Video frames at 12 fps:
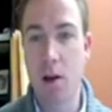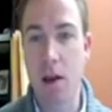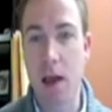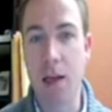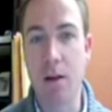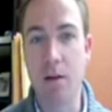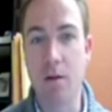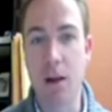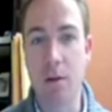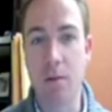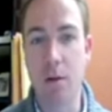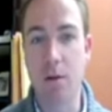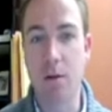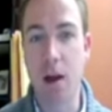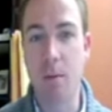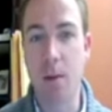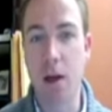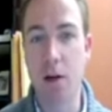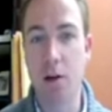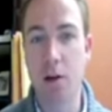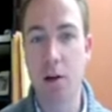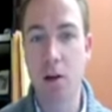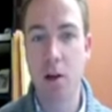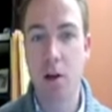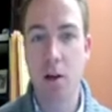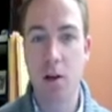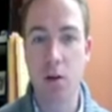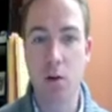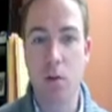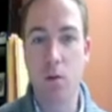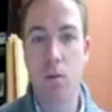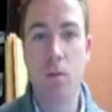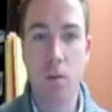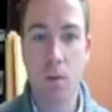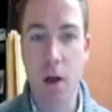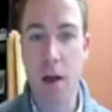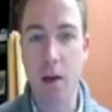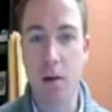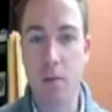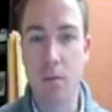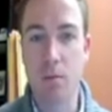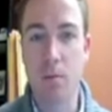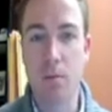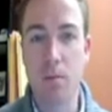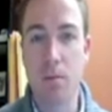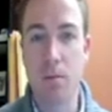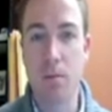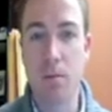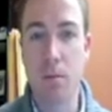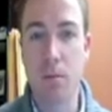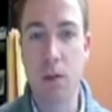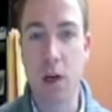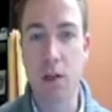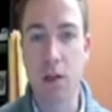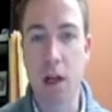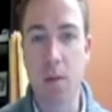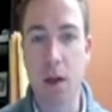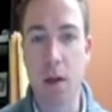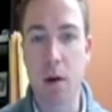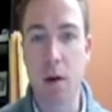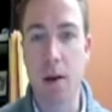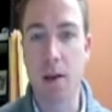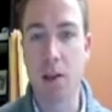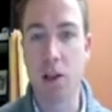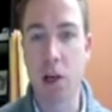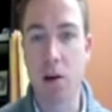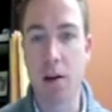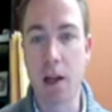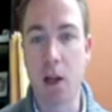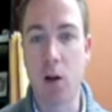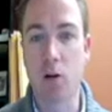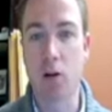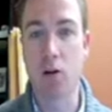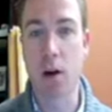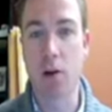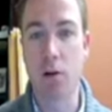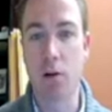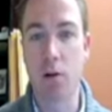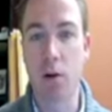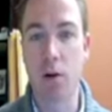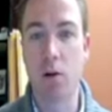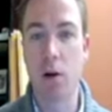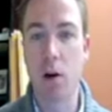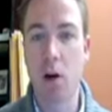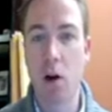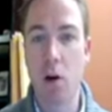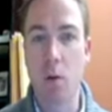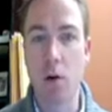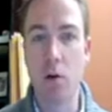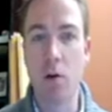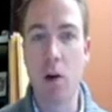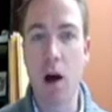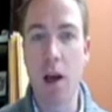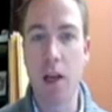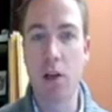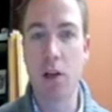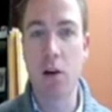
any Facebook fan page. So I can start typing in my message here and that'll go straight through to you. When you log into